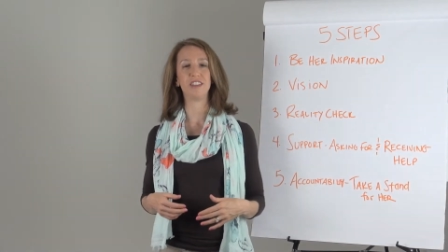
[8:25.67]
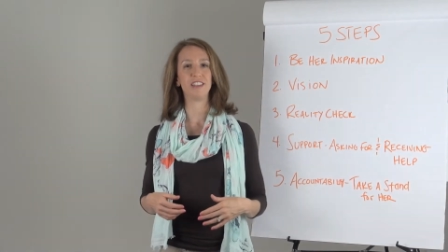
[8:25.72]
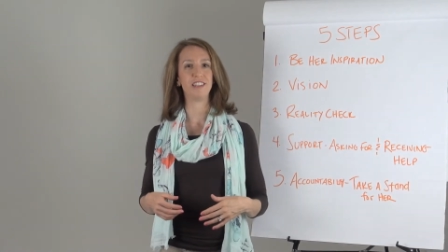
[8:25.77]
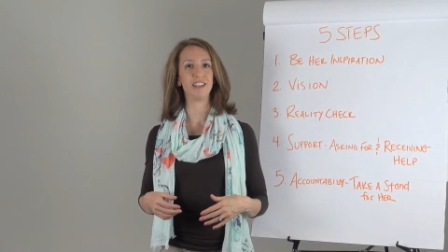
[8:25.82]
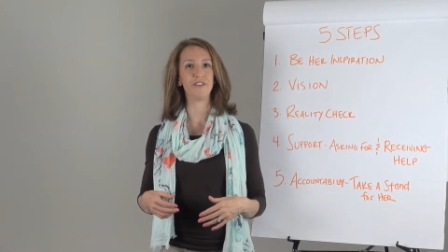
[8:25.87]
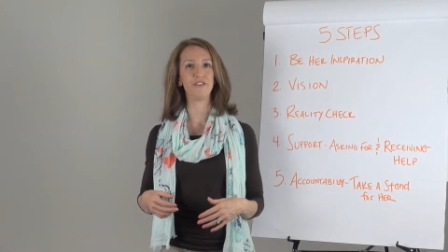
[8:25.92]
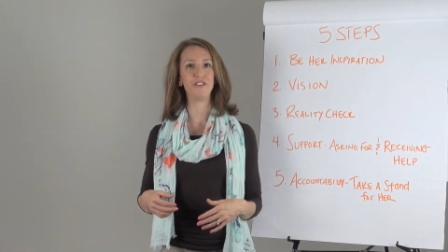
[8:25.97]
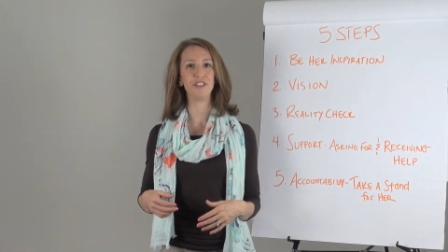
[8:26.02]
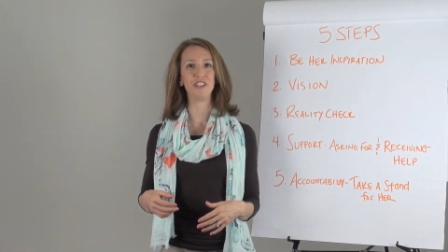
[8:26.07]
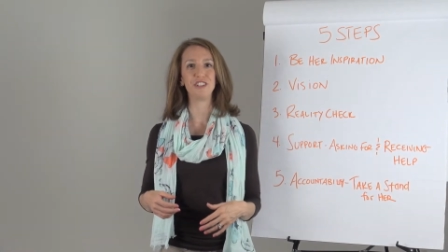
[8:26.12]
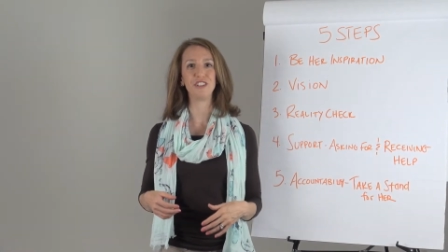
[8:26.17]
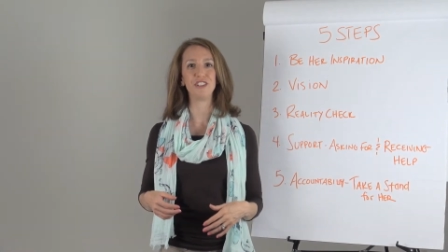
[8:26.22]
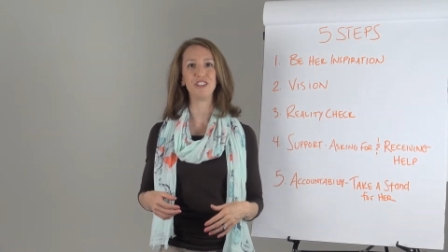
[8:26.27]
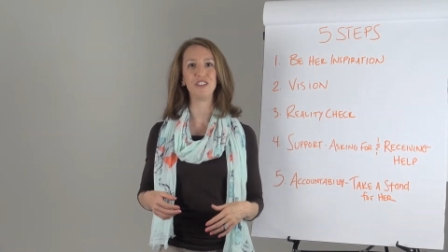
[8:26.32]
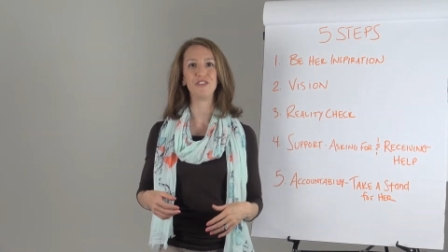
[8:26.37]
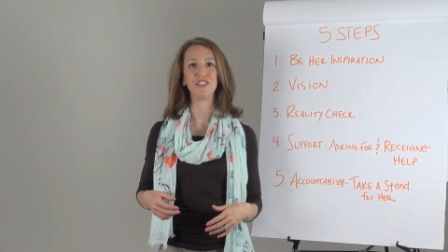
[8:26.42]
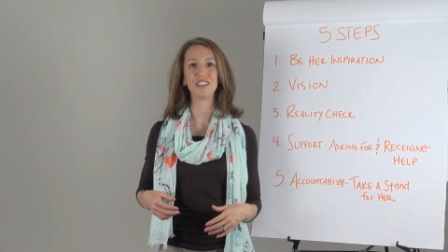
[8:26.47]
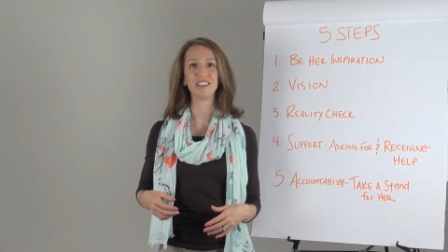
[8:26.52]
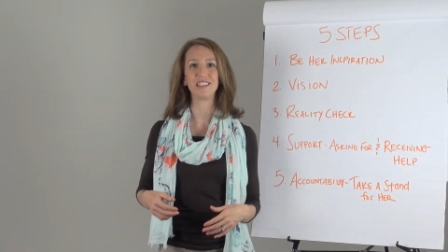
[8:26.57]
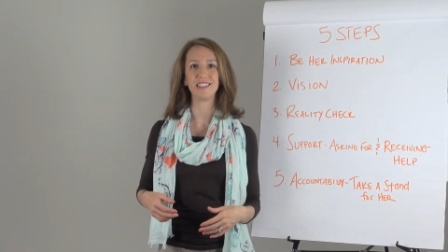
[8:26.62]
the definition
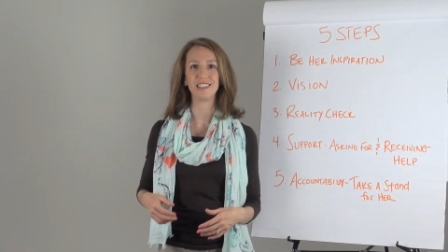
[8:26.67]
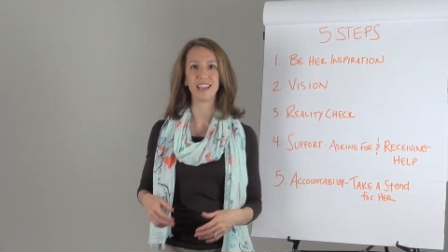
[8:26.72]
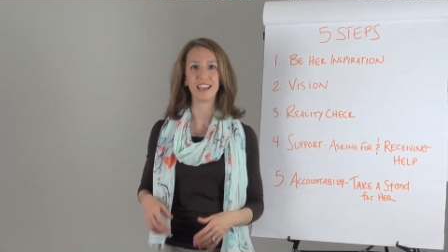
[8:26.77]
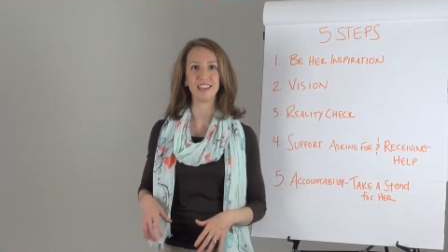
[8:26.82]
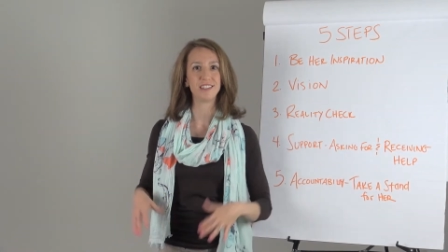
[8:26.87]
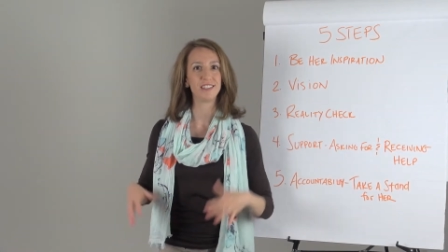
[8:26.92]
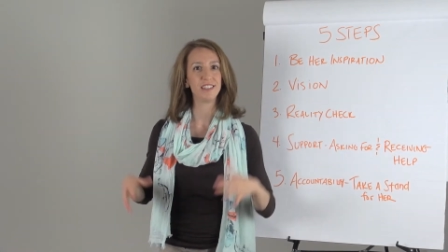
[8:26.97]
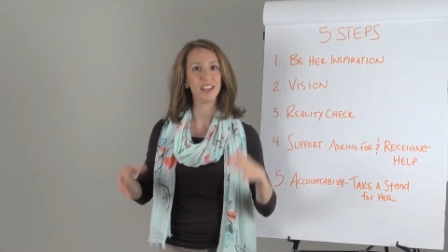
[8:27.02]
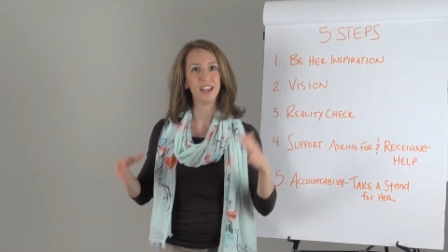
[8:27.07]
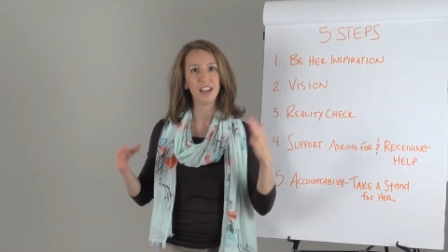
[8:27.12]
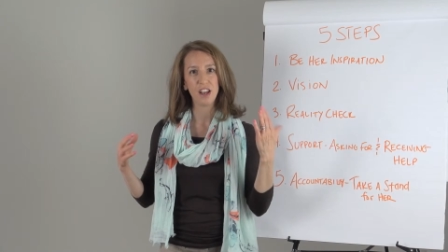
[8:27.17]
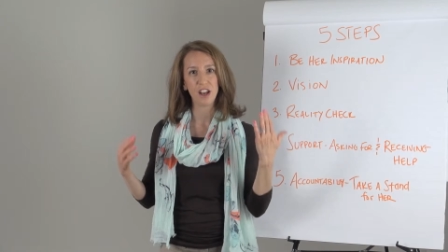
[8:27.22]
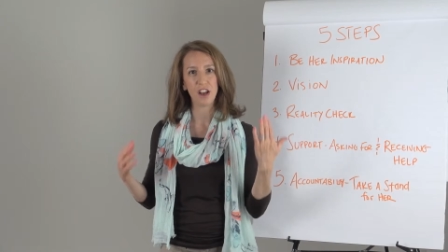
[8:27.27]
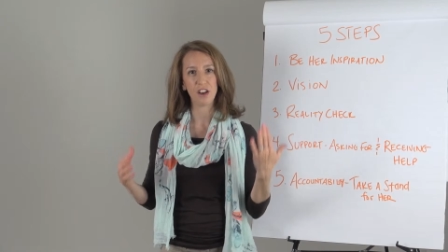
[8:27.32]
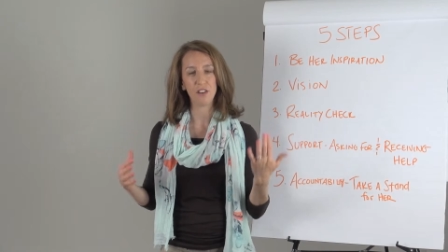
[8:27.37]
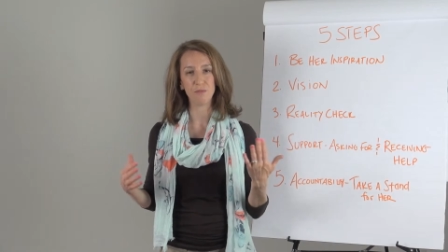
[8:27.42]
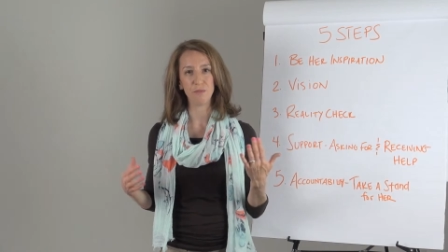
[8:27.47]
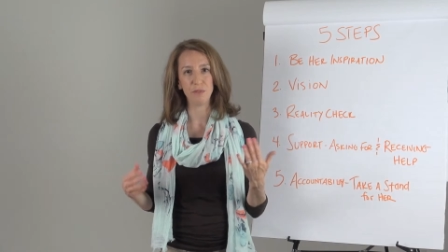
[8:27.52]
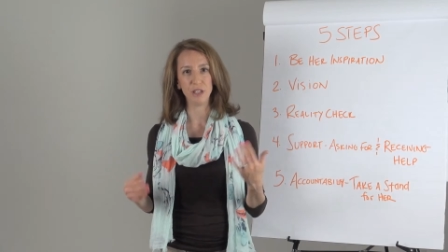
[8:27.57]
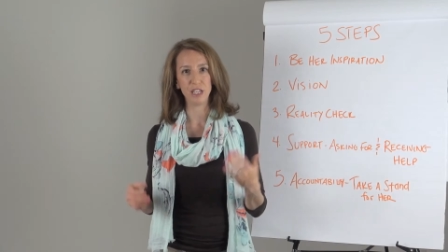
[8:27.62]
of success
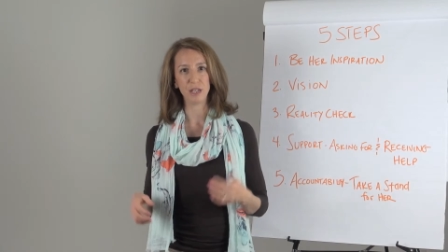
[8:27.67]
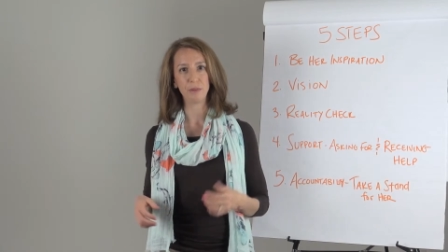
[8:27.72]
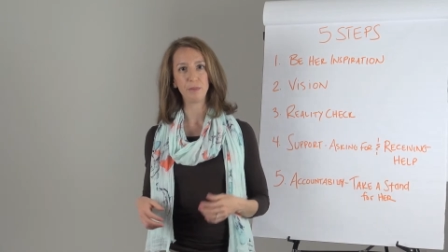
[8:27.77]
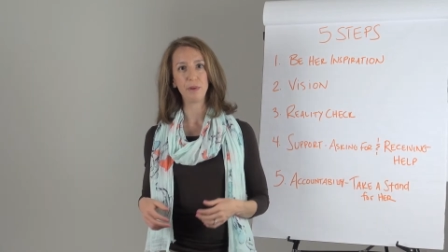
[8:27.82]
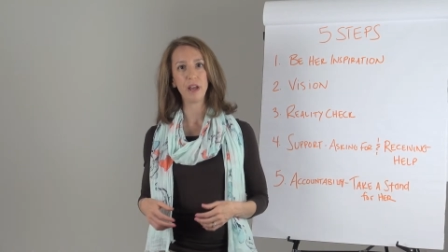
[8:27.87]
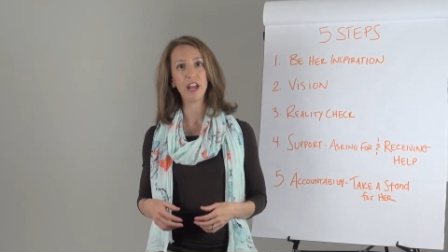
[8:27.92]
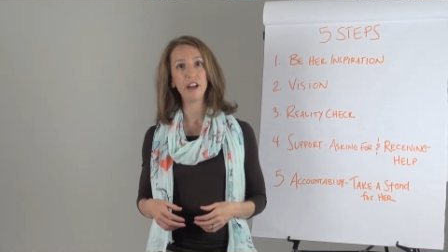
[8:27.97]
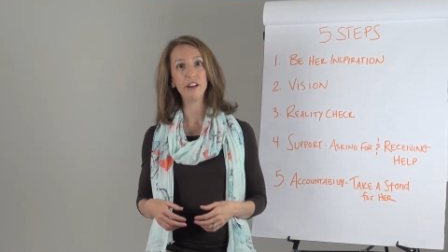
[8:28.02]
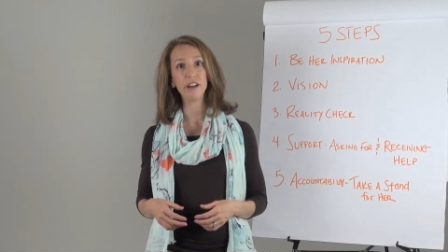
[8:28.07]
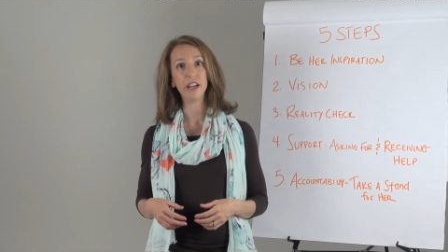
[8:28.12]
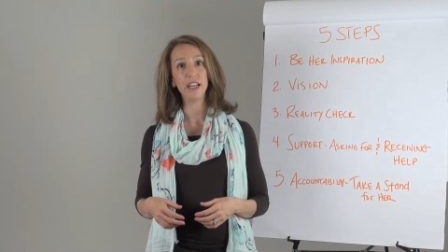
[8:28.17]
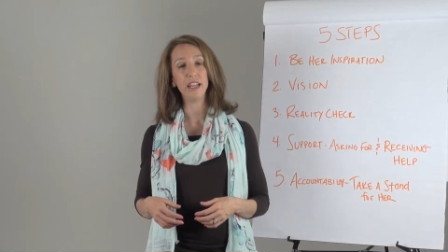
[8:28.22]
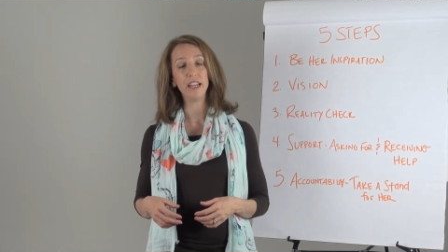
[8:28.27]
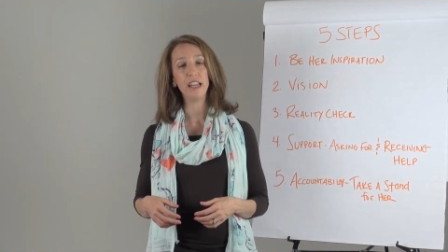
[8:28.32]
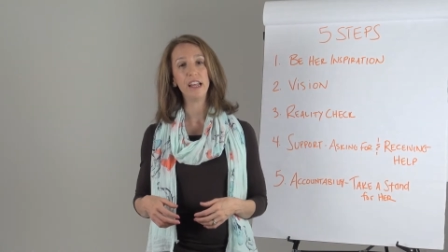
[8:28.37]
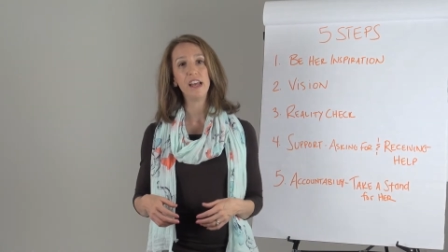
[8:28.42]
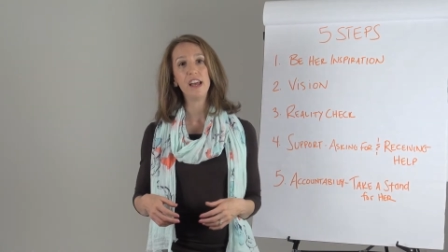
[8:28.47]
of being a parent.